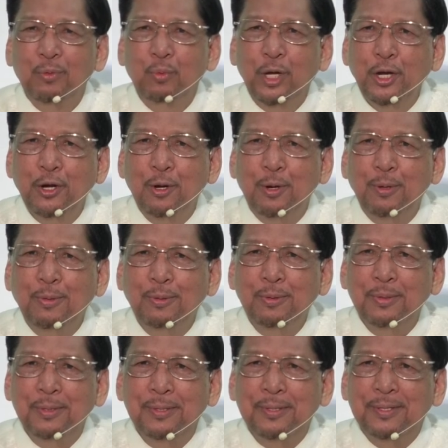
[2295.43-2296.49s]
We
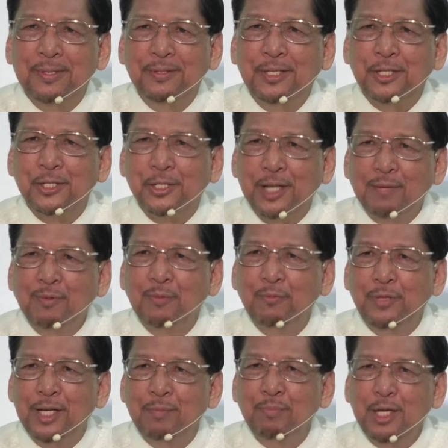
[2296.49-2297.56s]
know that some of
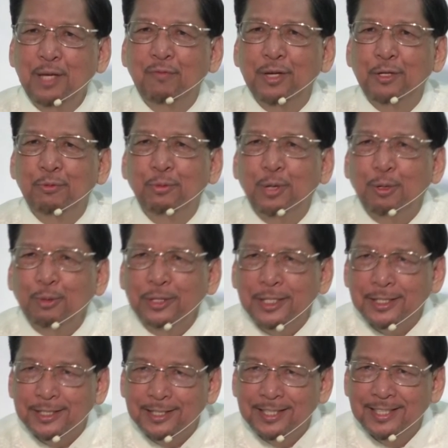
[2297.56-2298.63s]
them even wrote
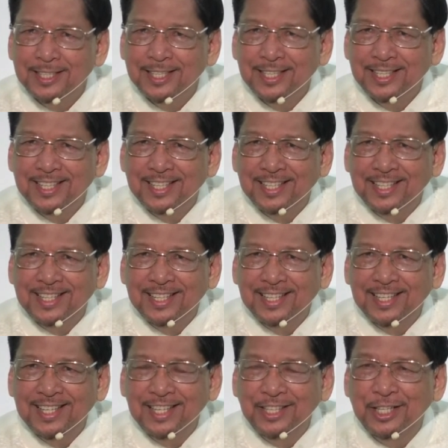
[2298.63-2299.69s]
it
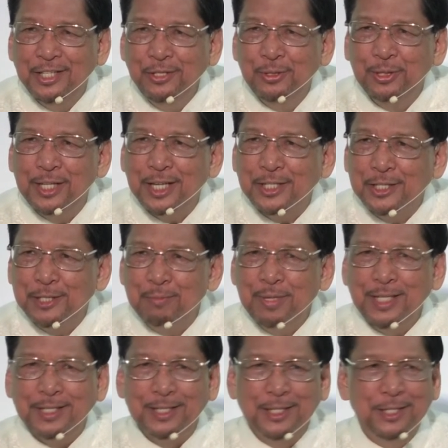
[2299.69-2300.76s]
in the New
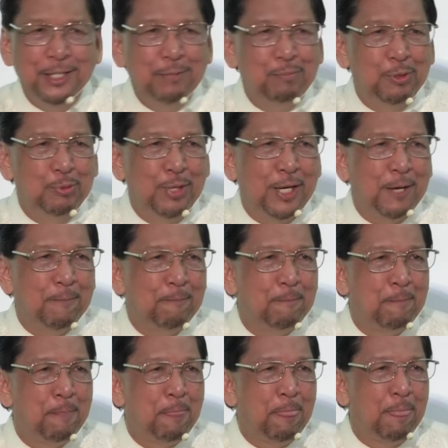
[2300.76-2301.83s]
Testament. Hindi po ba?
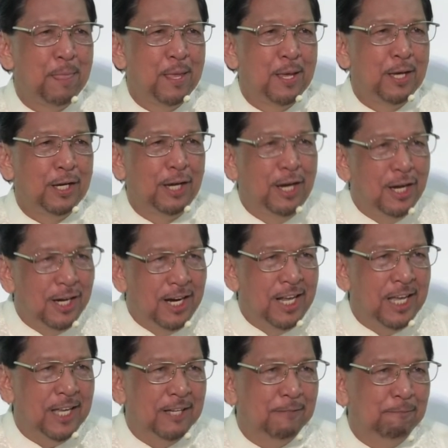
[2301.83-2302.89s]

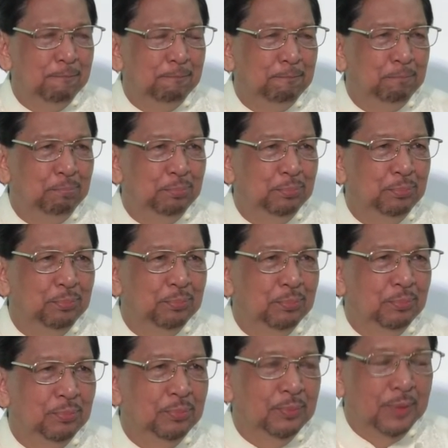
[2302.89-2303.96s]
Clearly.
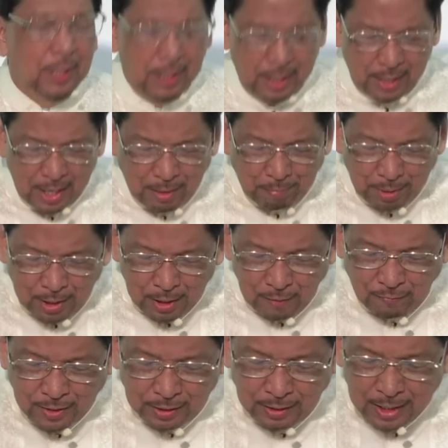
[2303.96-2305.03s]
And I
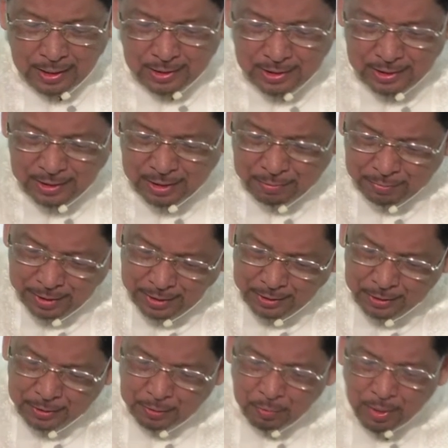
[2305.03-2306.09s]
believe that that's the
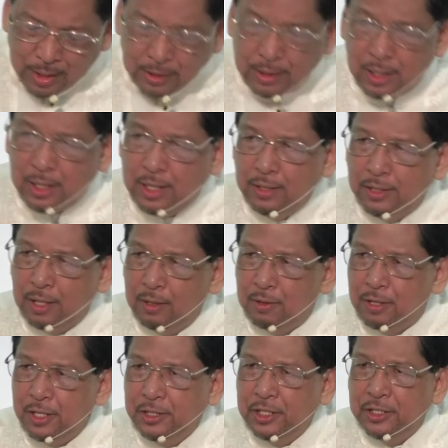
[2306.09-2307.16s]
reason why the, the
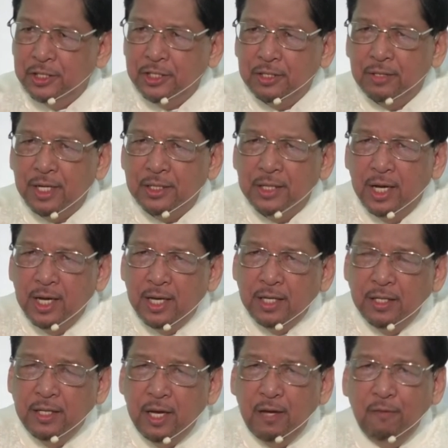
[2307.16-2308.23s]
Lord Jesus Christ
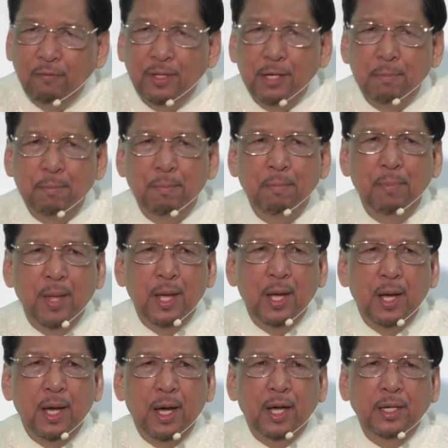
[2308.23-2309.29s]
gave them
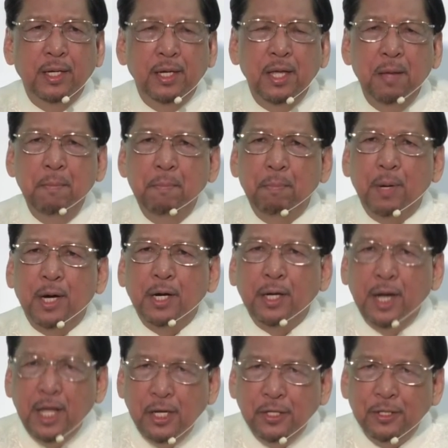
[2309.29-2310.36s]
an
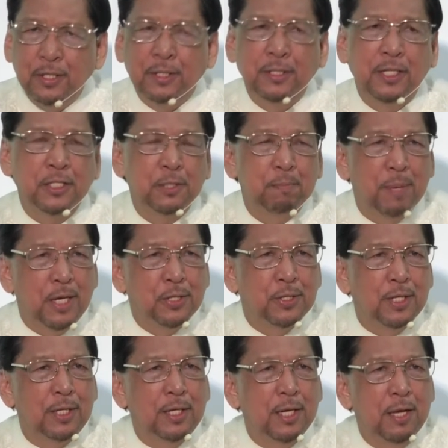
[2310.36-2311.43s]
impartation, a
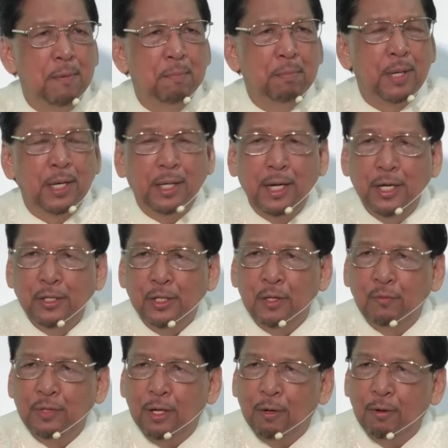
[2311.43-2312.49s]
special
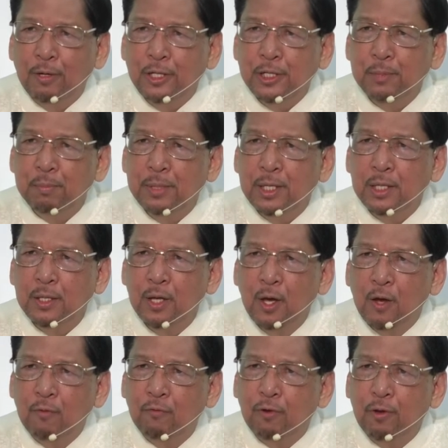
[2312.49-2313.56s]
impartation of the Holy Spirit
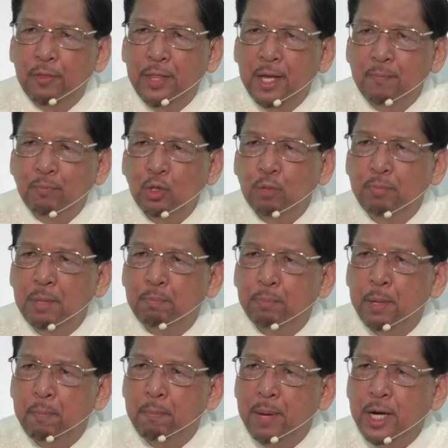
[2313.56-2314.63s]
for them to be
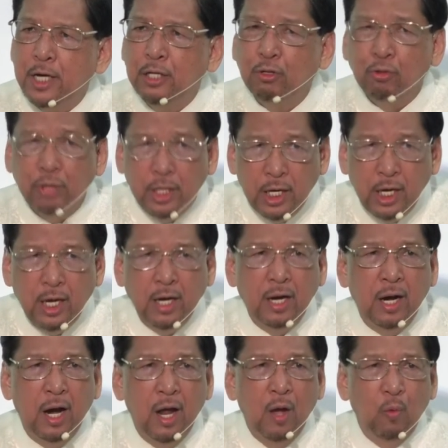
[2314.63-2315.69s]
prepared to
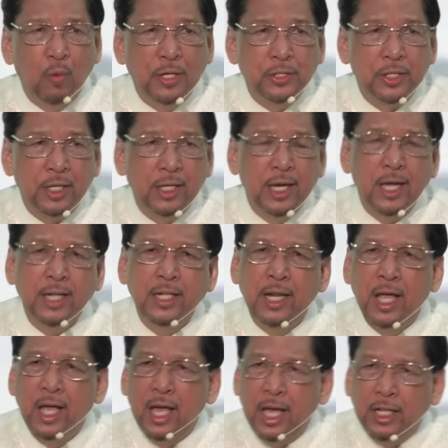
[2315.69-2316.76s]
hear once again
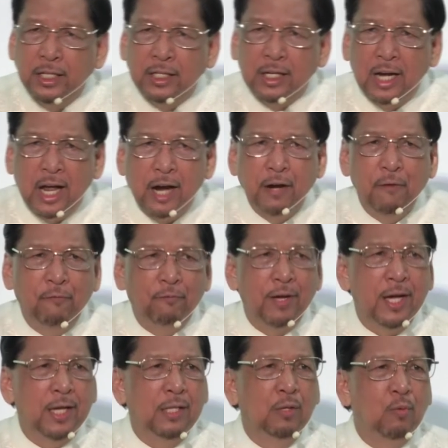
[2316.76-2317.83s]
and
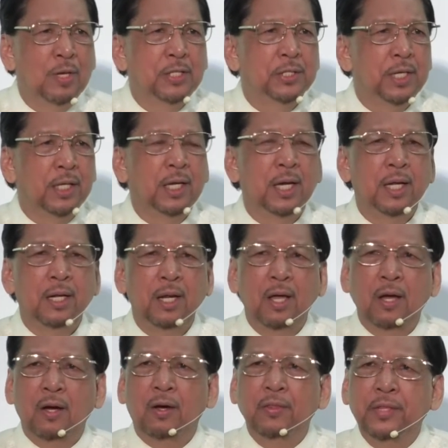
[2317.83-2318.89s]
clarified once again
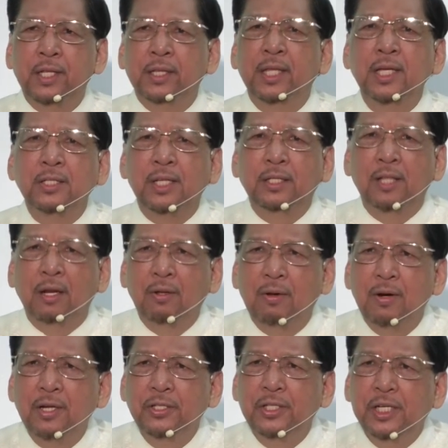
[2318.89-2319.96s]
on the things that the
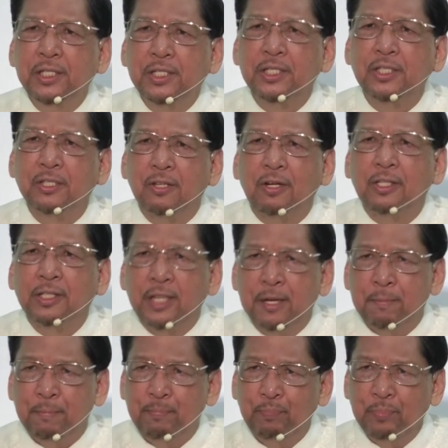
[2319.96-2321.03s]
Lord Jesus taught
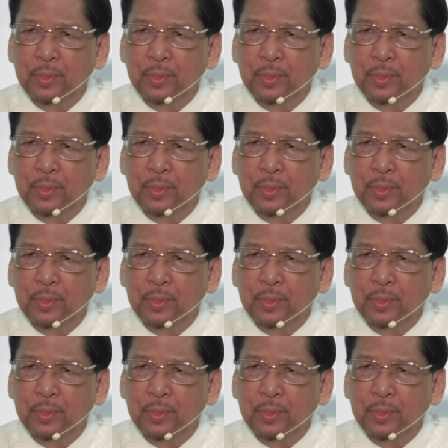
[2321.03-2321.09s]
them.